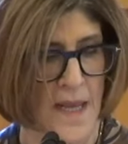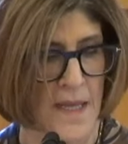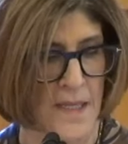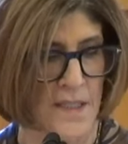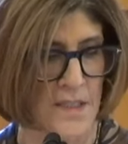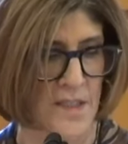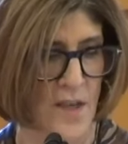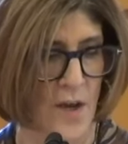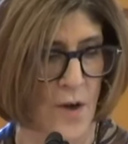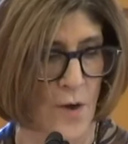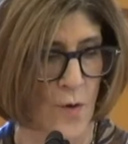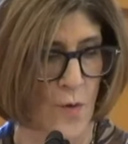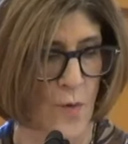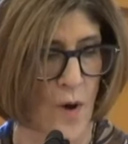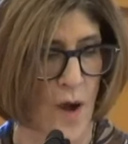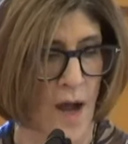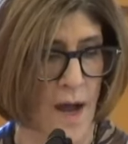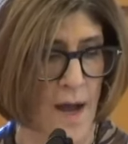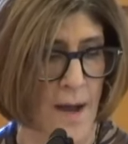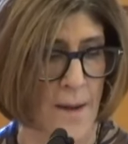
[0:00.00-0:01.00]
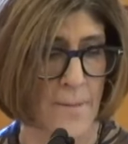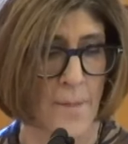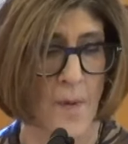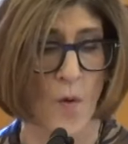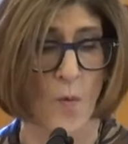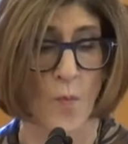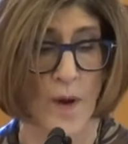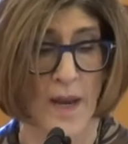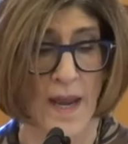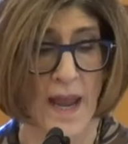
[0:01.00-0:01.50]
So um,
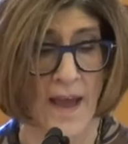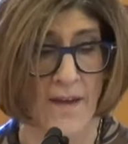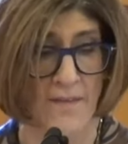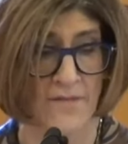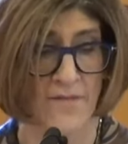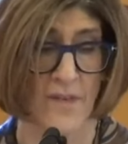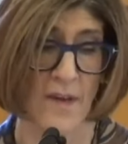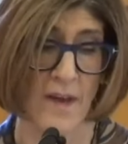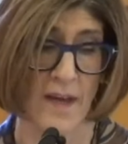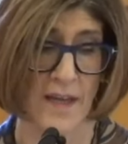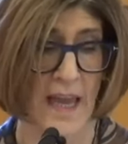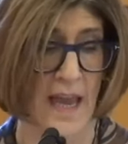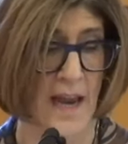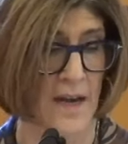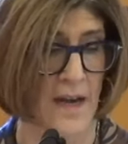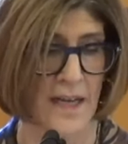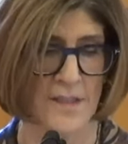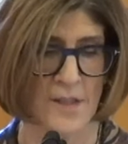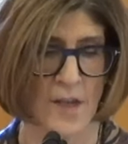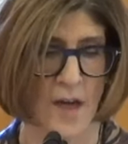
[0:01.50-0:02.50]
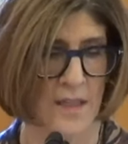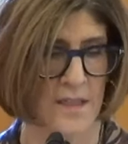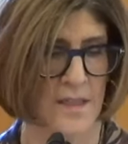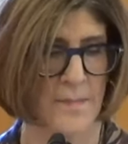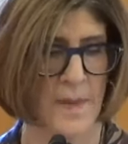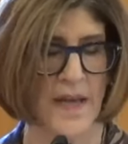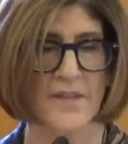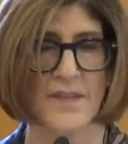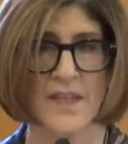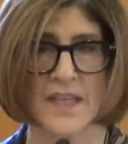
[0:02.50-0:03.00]
we have, again, I talked
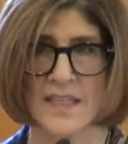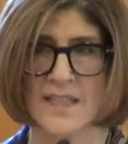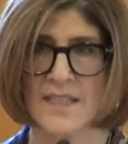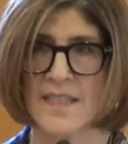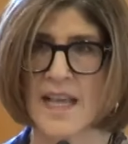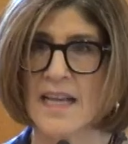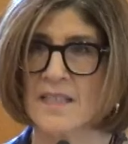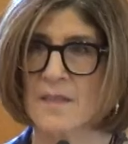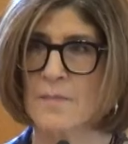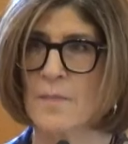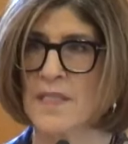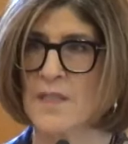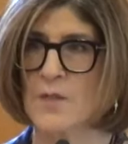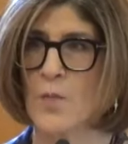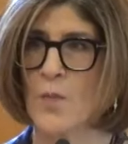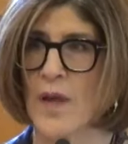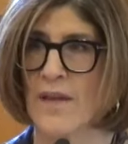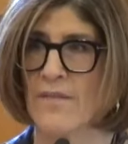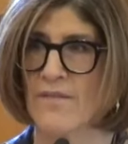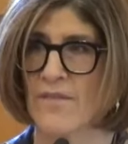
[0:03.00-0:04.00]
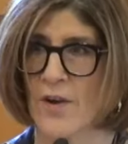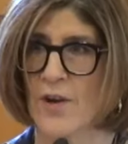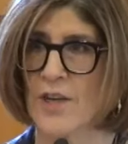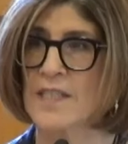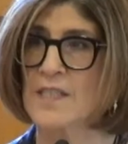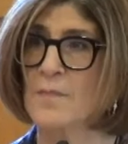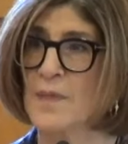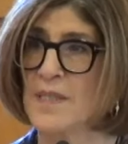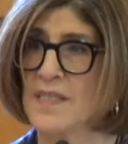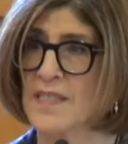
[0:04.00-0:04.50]
about the assessments. We have very
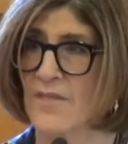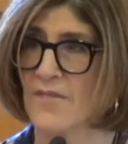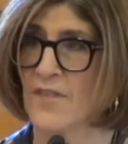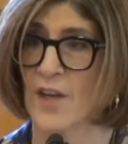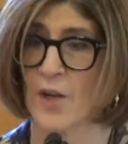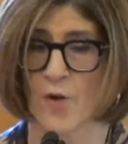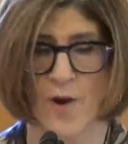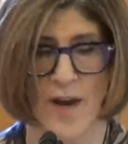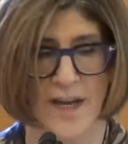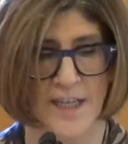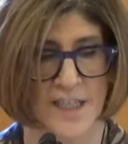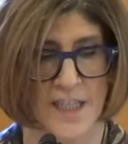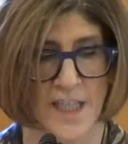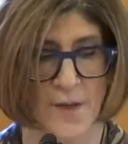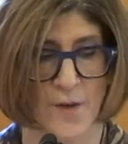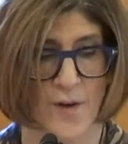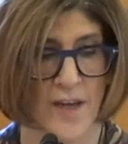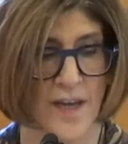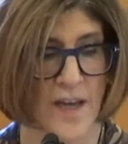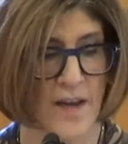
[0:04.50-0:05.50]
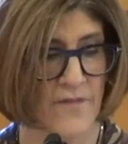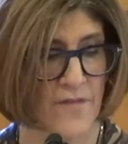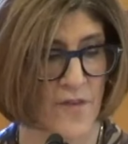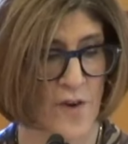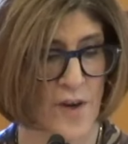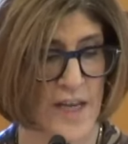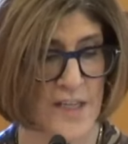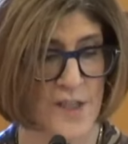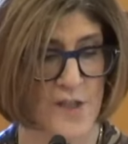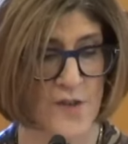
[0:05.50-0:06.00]
specific criteria for
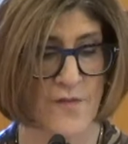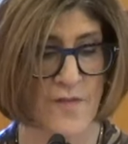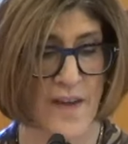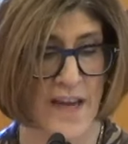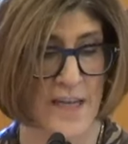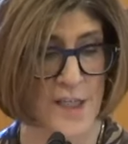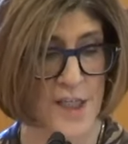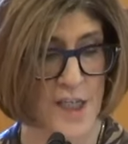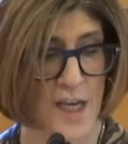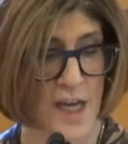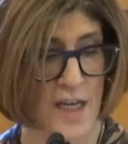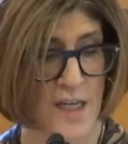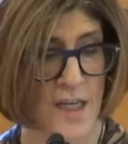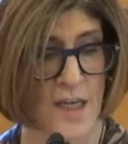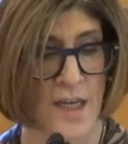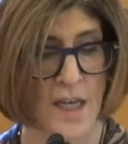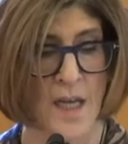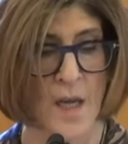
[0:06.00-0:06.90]
intervention.